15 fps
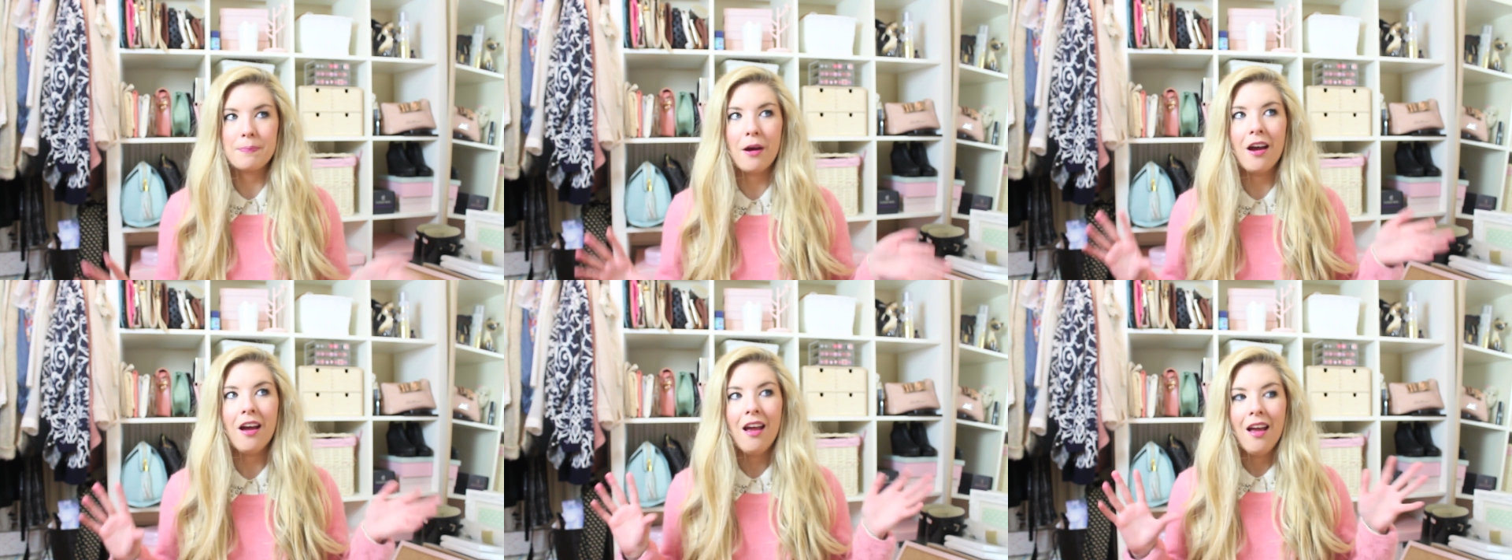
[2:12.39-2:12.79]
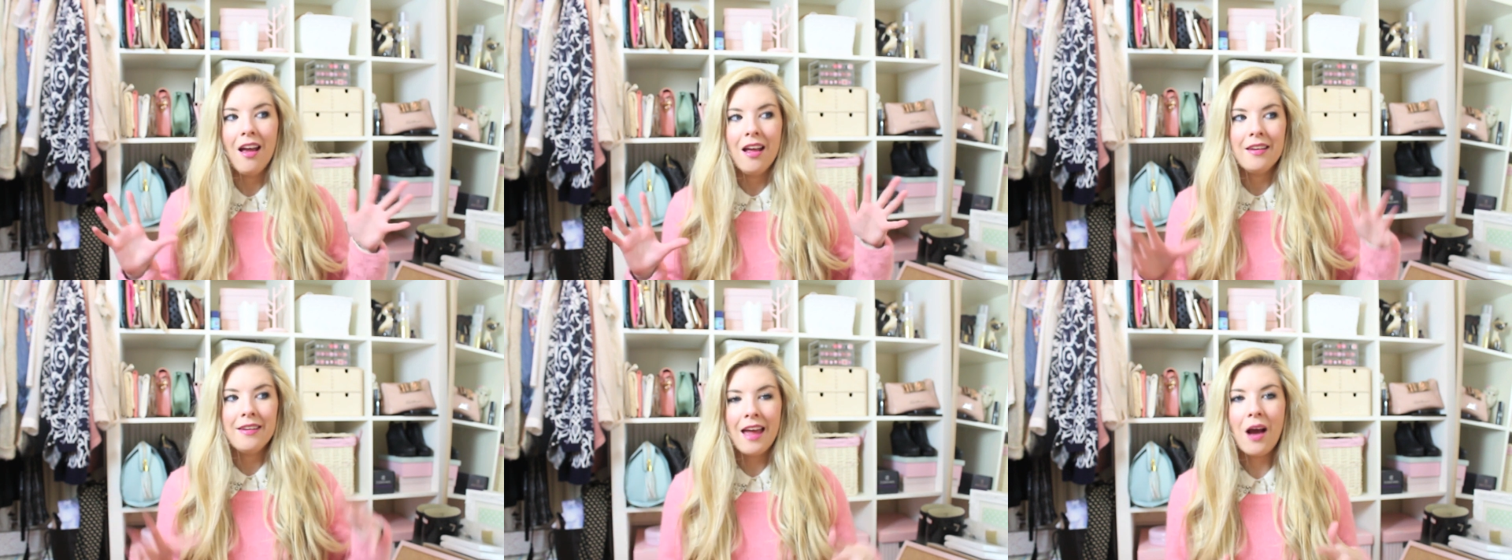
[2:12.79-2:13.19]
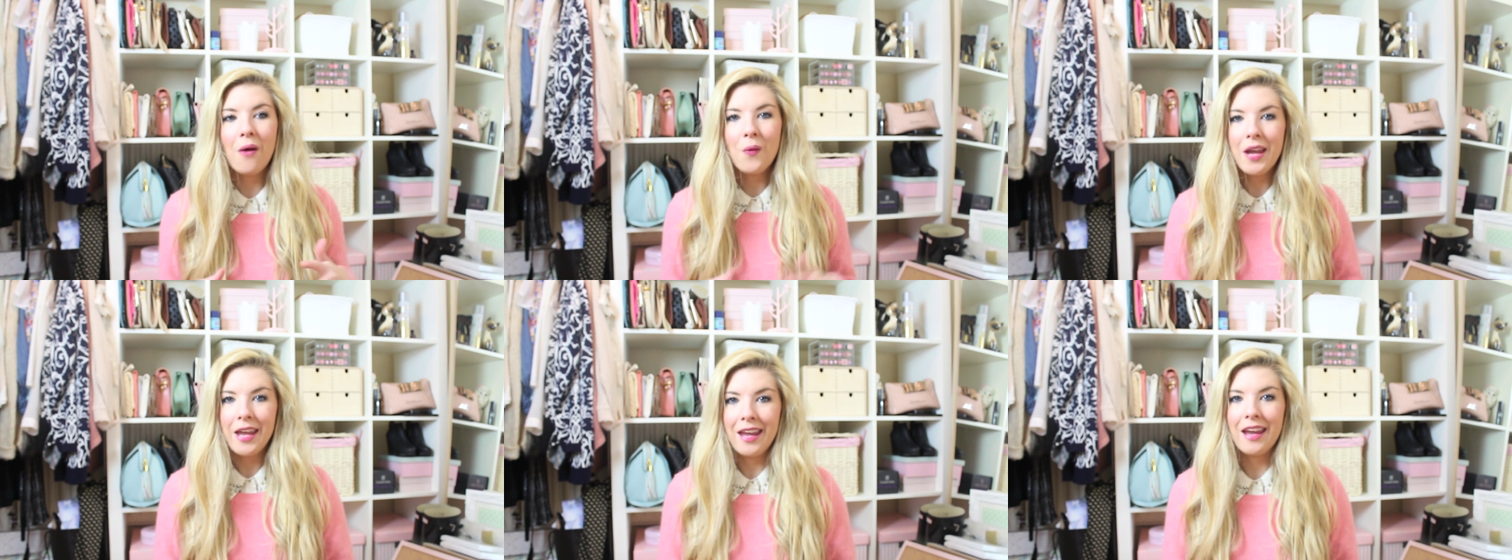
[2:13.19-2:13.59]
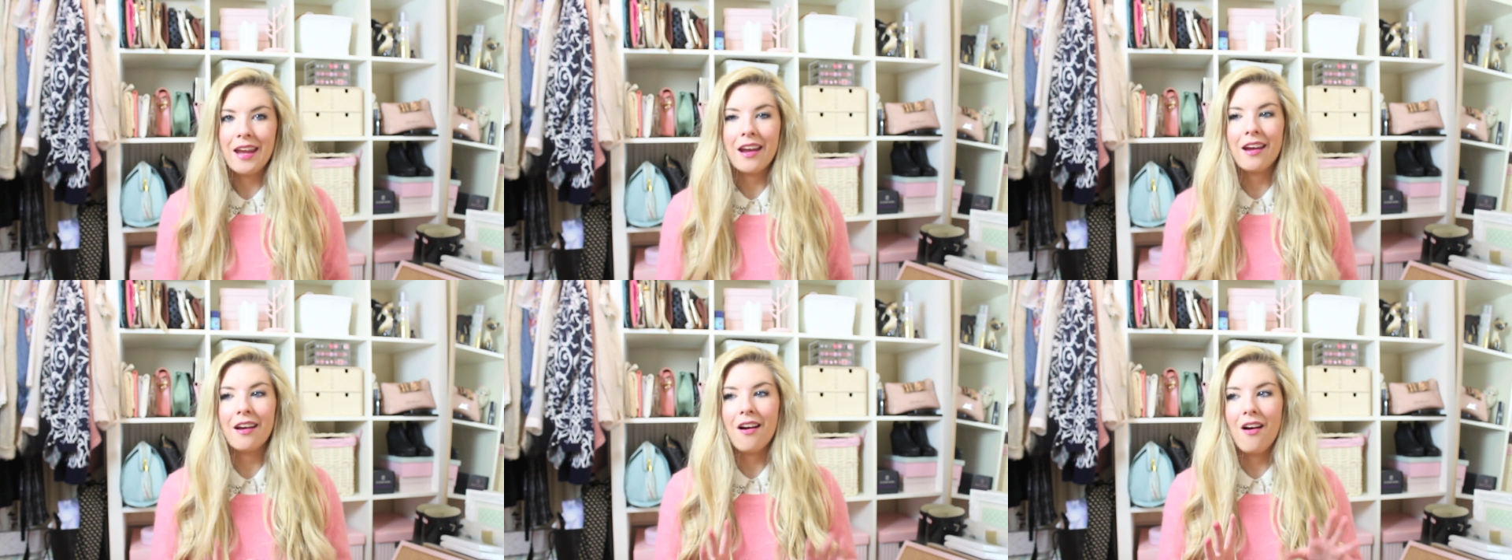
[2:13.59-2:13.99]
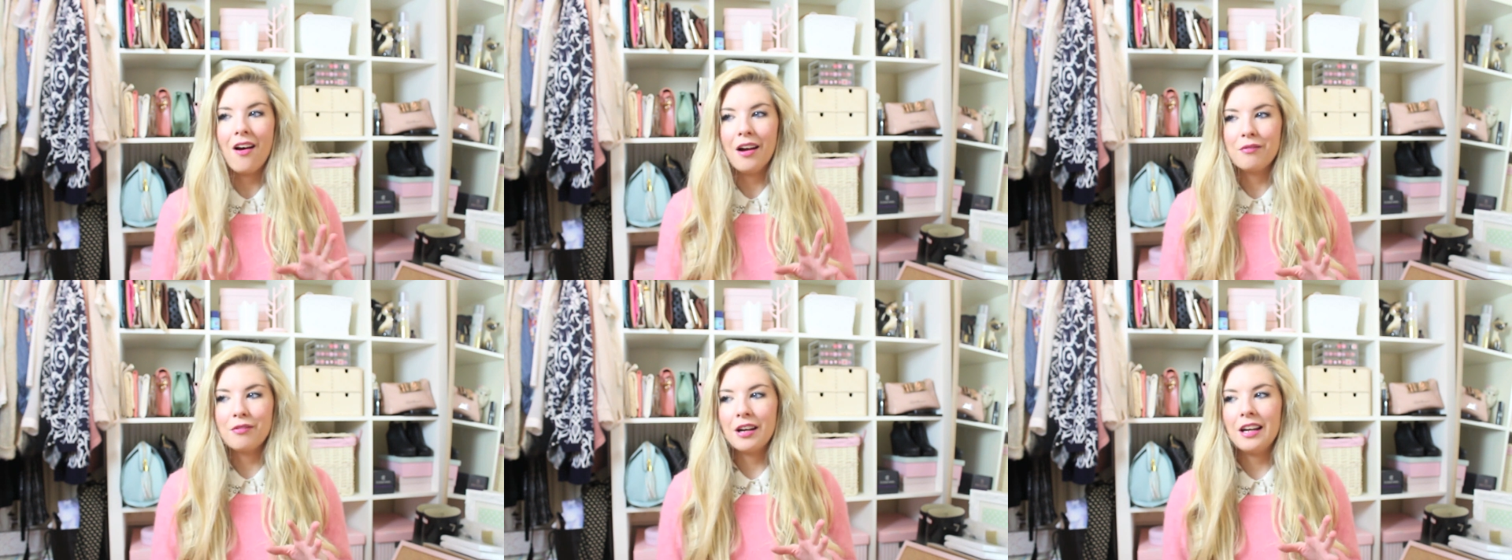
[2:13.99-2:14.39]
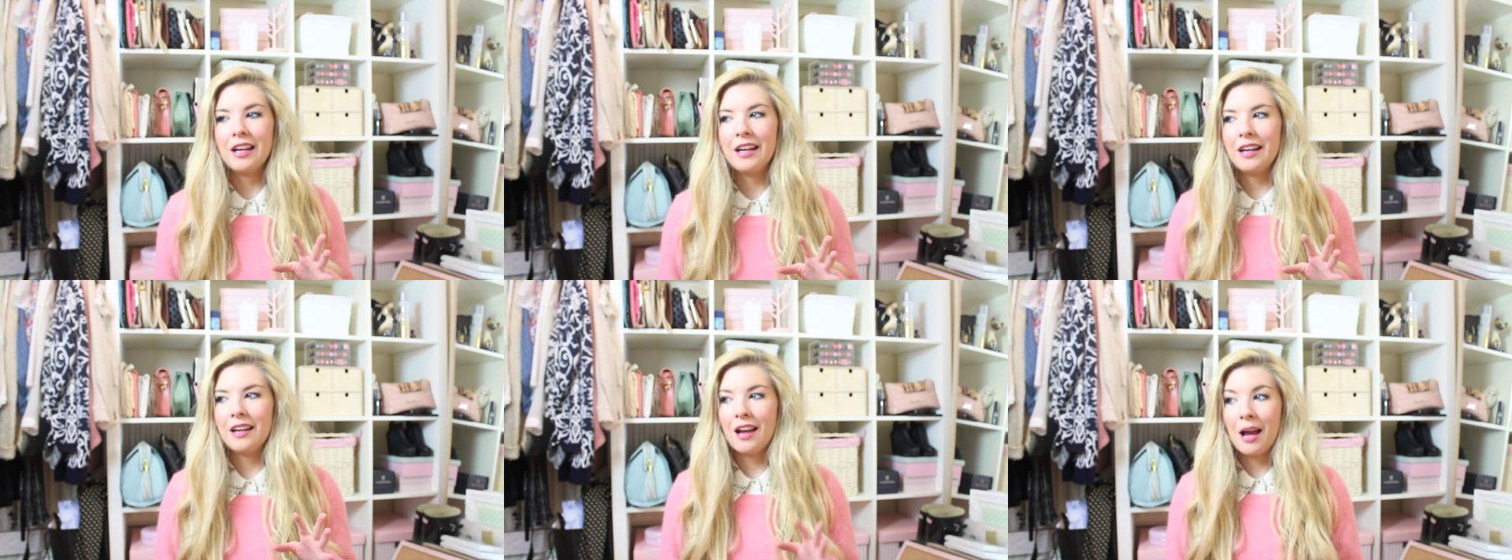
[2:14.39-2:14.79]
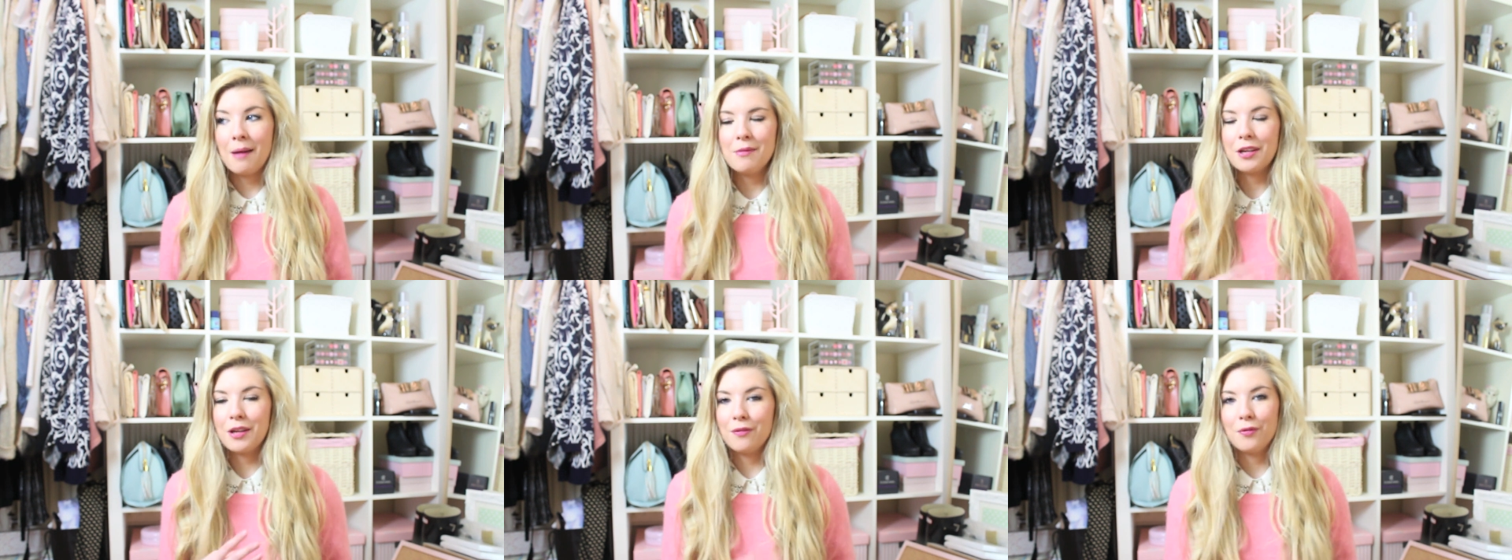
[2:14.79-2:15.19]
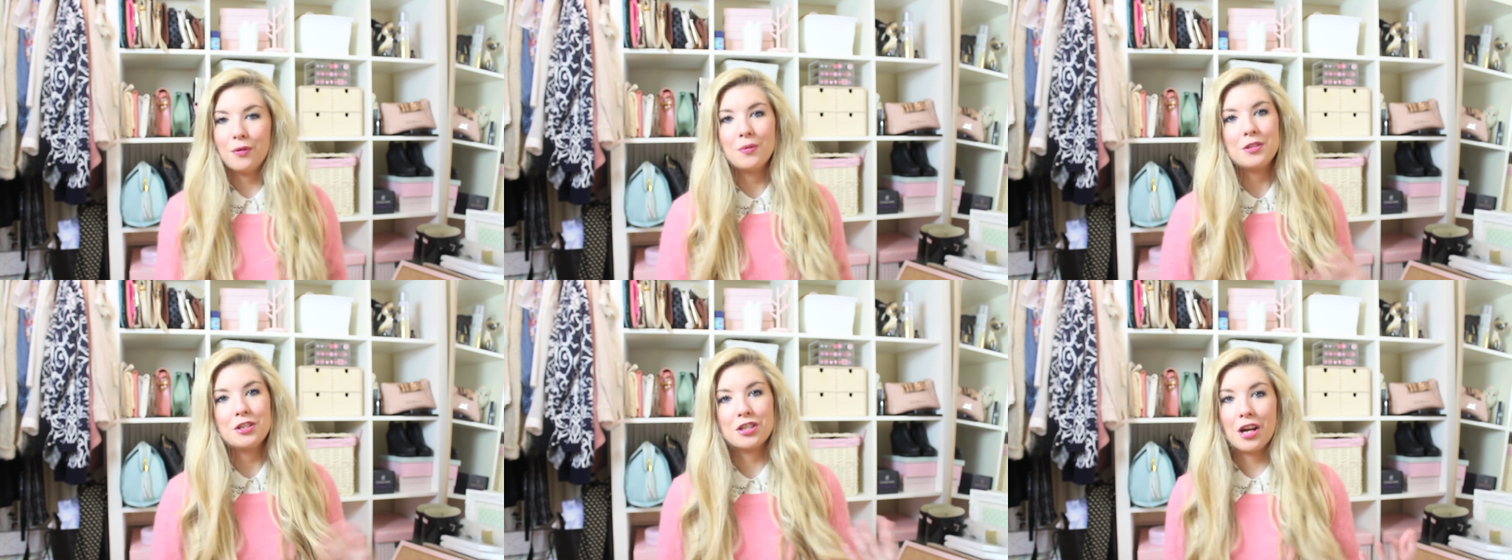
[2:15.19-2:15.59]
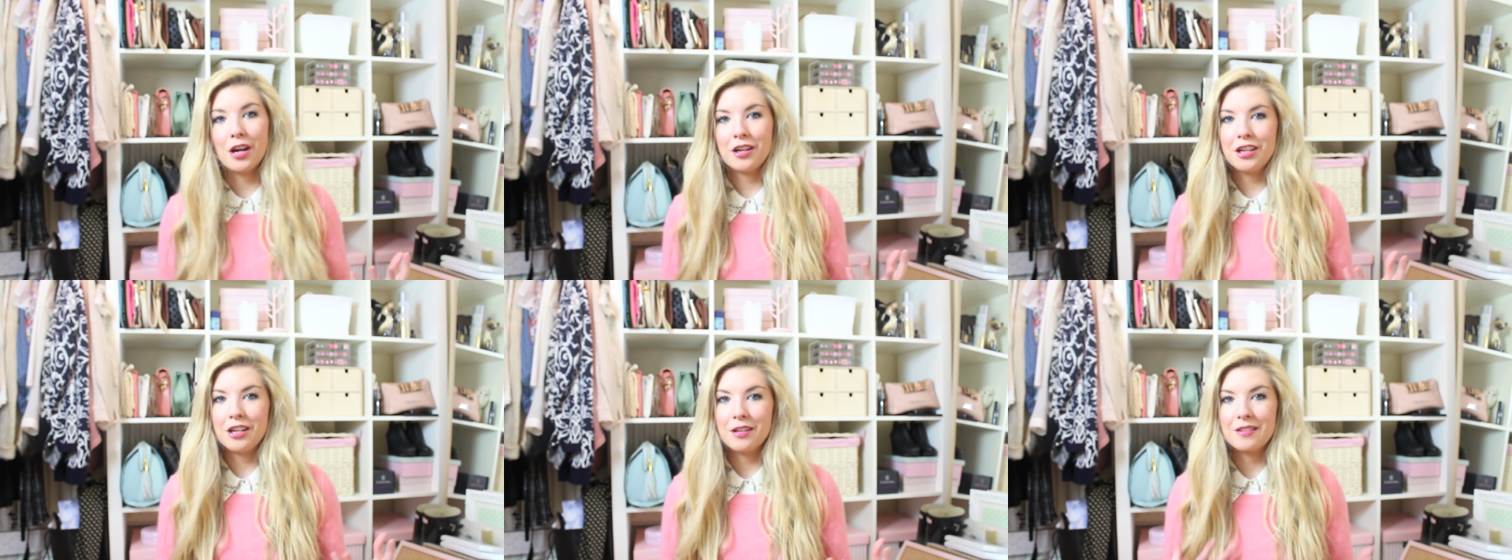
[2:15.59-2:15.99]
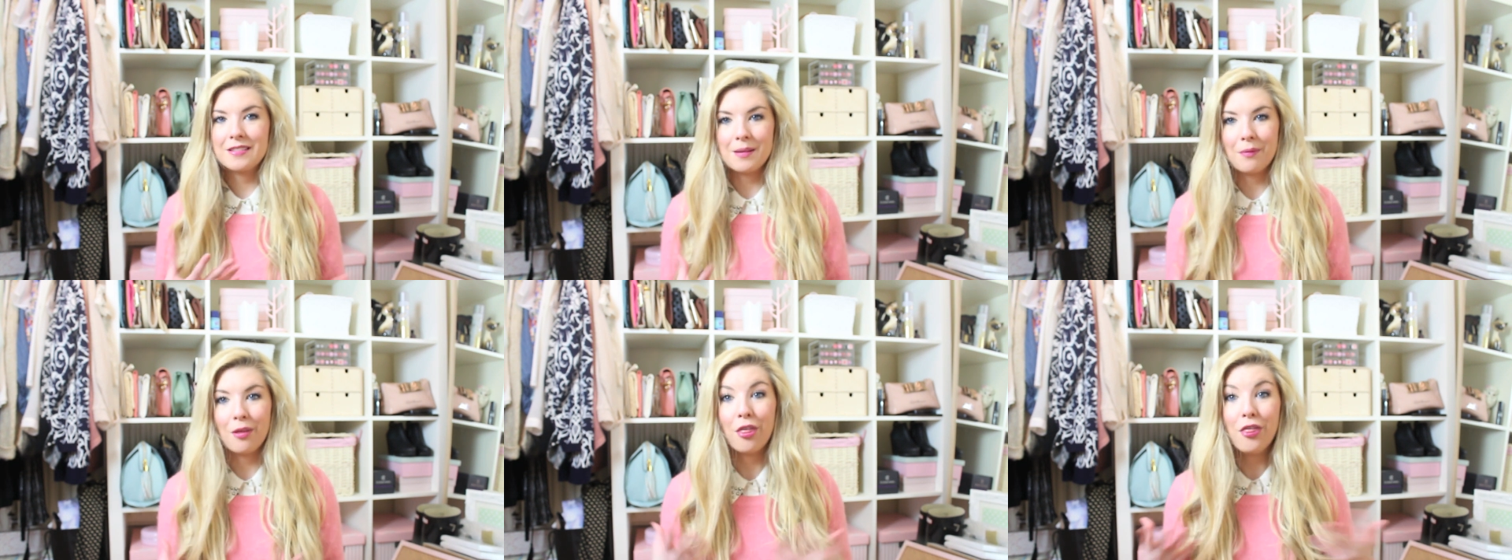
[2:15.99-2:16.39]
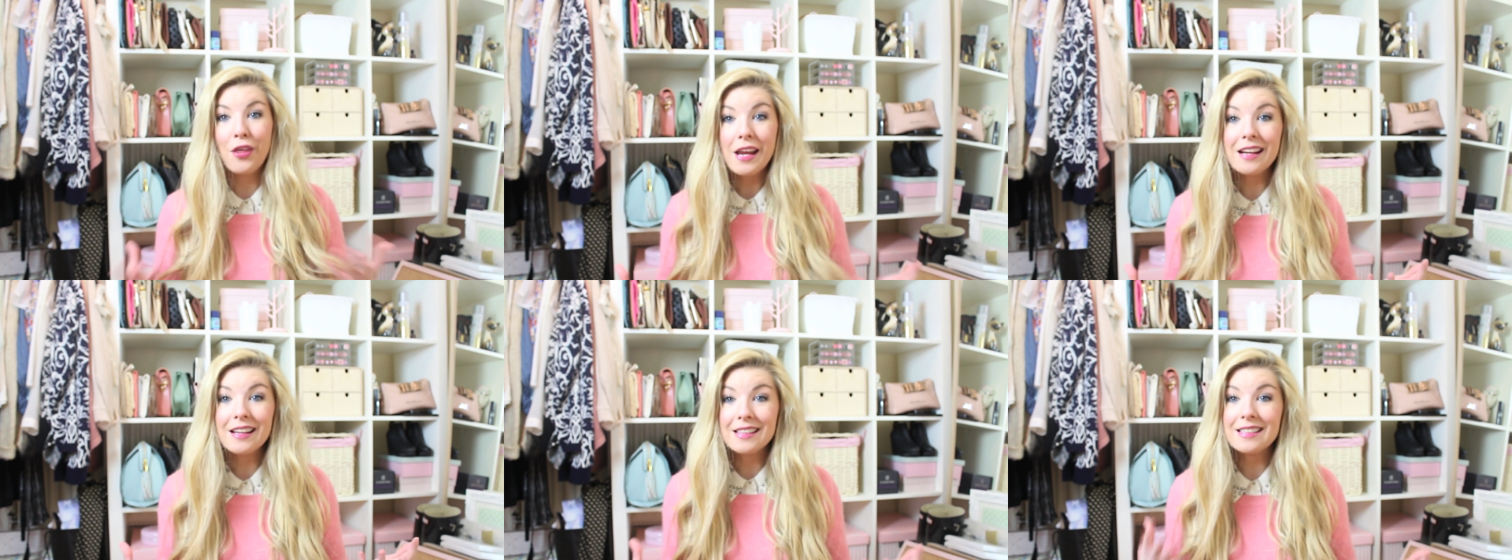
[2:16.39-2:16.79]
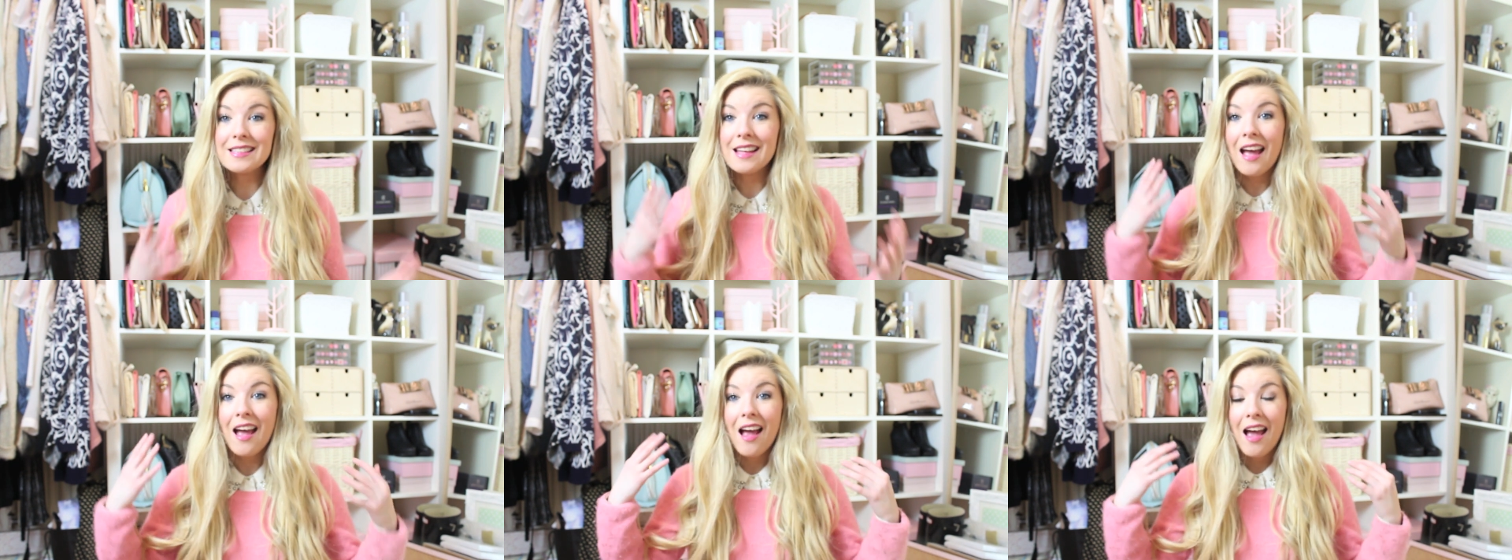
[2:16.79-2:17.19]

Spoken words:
But now we're here, I really am looking forward to showing you some of the things